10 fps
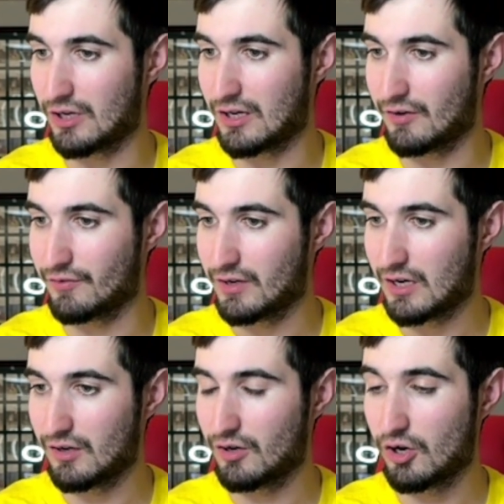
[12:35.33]
of
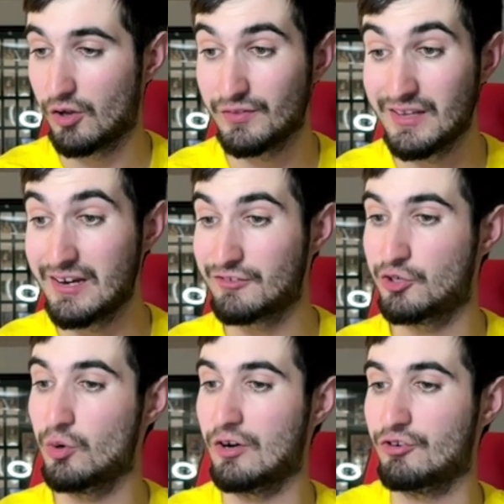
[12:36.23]
near
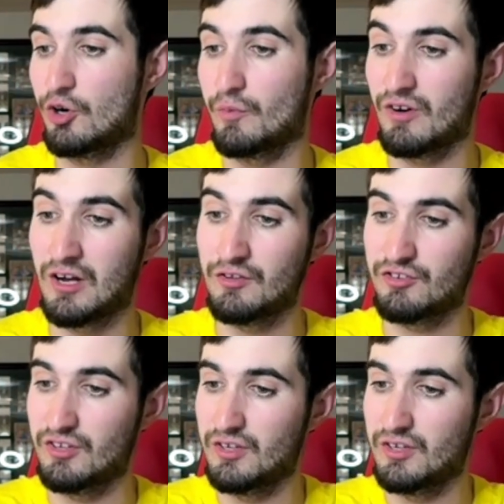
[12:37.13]
200 home runs.